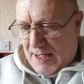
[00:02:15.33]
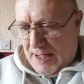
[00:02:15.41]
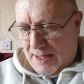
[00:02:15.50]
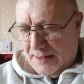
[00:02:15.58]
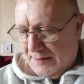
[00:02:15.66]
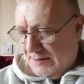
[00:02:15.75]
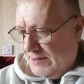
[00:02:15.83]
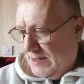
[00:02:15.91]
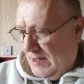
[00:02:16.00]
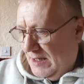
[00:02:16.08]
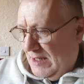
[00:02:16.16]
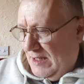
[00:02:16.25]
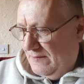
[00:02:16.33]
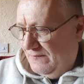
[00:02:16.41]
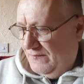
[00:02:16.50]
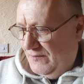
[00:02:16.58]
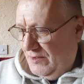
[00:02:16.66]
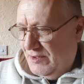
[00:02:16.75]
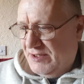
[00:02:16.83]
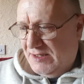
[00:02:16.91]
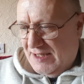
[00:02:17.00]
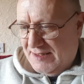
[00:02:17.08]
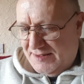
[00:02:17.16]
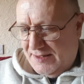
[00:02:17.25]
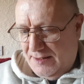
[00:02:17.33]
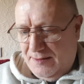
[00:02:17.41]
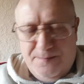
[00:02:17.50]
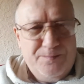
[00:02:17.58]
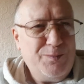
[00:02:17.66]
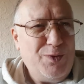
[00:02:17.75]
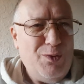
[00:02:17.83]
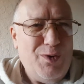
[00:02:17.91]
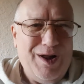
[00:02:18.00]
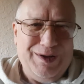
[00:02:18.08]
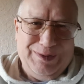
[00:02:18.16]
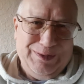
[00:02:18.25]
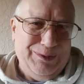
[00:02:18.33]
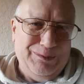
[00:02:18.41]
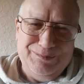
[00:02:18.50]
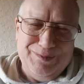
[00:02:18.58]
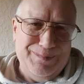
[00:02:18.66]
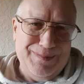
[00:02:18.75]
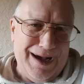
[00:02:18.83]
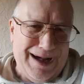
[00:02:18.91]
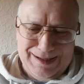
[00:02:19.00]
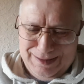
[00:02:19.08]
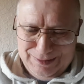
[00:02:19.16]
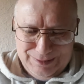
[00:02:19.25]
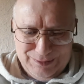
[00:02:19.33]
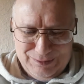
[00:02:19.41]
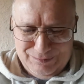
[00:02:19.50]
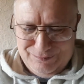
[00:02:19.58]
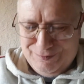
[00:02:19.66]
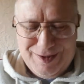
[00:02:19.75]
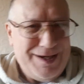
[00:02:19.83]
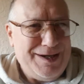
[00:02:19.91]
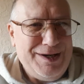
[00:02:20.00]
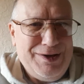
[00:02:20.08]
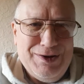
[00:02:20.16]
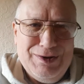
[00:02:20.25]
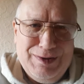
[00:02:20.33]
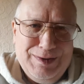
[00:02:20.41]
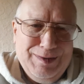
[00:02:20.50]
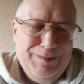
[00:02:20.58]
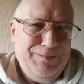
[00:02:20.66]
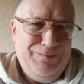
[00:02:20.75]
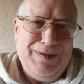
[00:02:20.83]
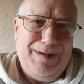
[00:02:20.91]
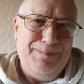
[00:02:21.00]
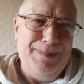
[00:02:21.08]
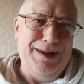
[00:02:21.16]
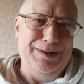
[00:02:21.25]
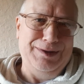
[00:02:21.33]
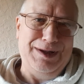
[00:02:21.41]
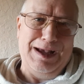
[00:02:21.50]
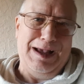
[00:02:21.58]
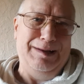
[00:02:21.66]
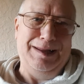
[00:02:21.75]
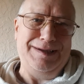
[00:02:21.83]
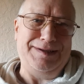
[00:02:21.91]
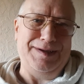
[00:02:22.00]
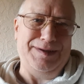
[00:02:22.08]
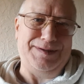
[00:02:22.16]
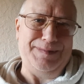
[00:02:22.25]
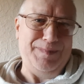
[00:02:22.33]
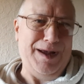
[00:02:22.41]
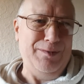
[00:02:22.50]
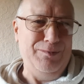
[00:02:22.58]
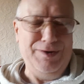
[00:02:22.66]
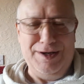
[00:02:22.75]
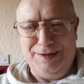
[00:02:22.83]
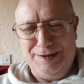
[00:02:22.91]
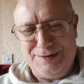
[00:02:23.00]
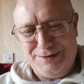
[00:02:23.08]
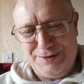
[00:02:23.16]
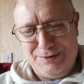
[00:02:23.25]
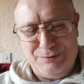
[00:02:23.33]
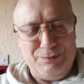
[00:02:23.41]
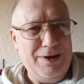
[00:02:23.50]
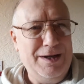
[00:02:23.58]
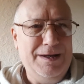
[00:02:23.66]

And our first letter. Oh, I love them. I love reading your fan mail, yeah, letters. I really do.